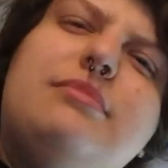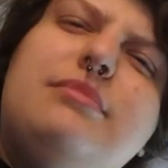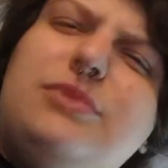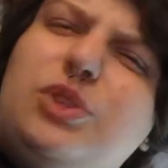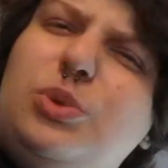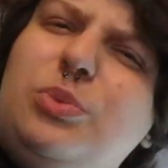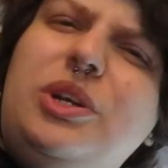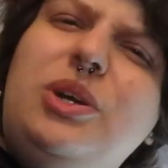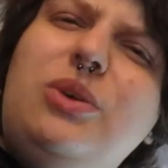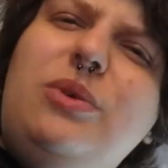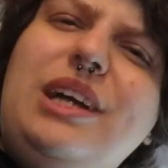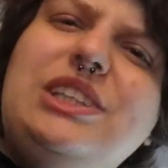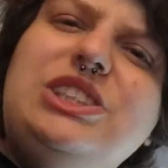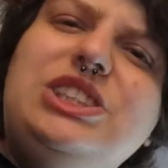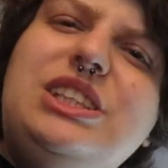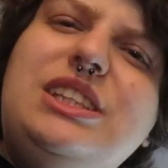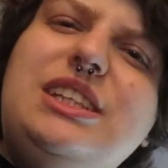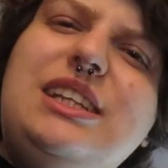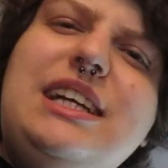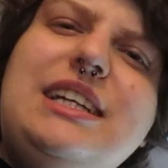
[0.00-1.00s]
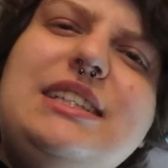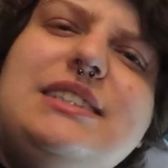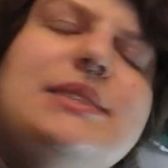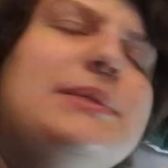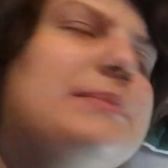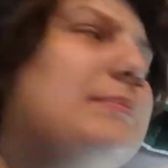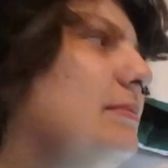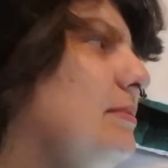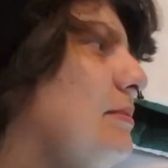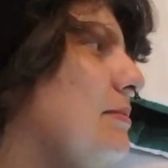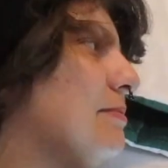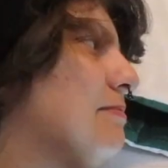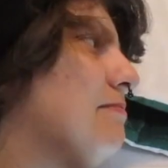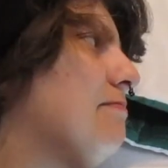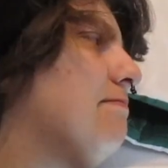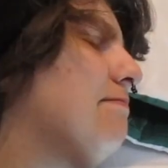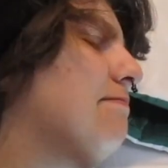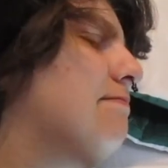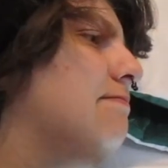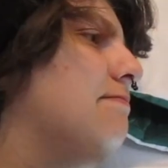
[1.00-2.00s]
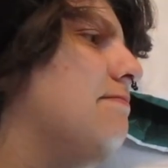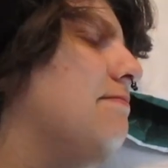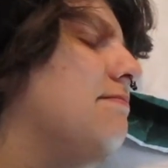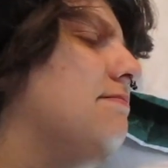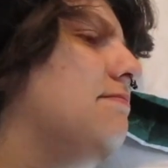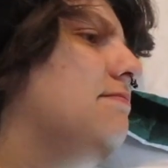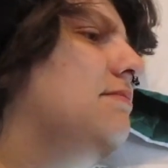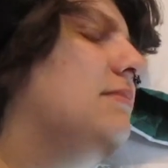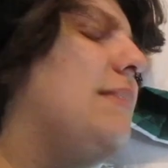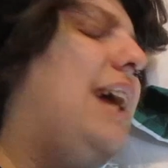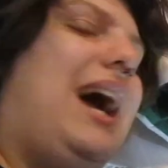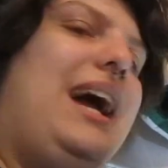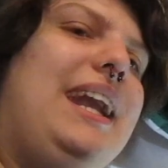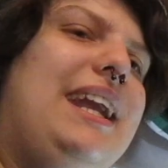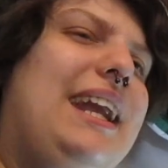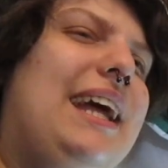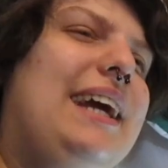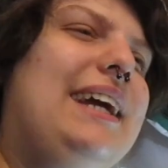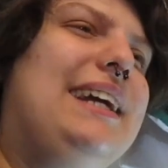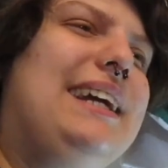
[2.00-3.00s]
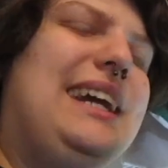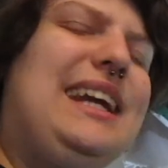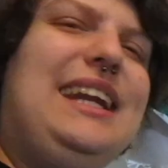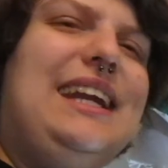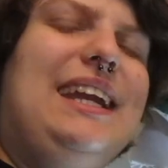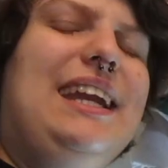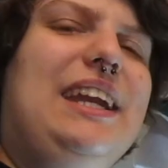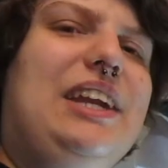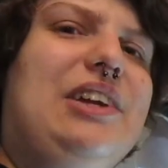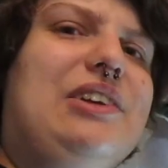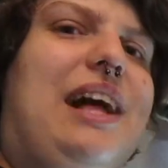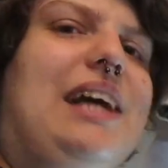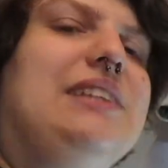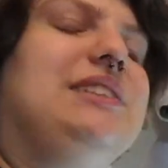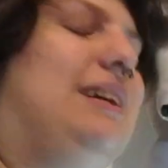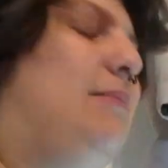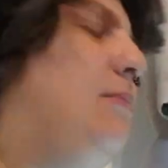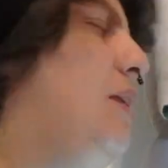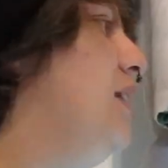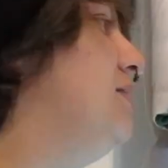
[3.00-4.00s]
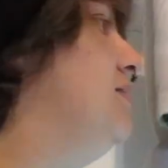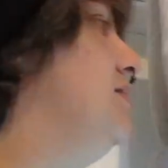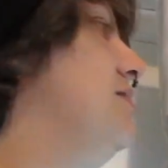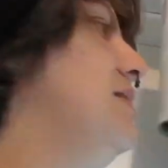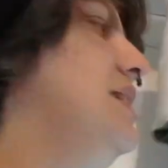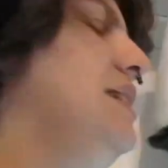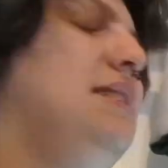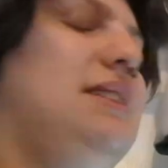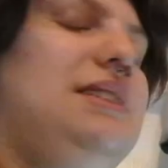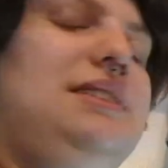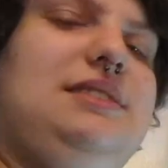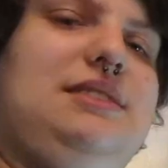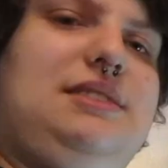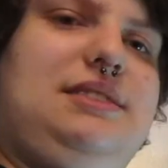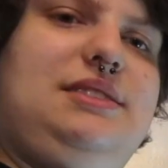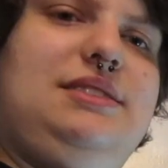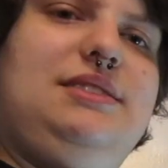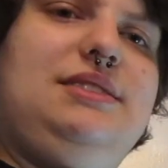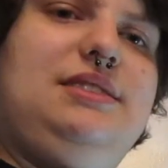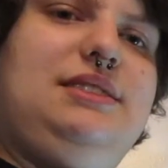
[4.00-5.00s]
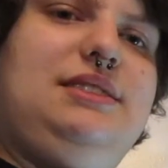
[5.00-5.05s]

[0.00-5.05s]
The real question is, how did I get it in here last time? Also, this is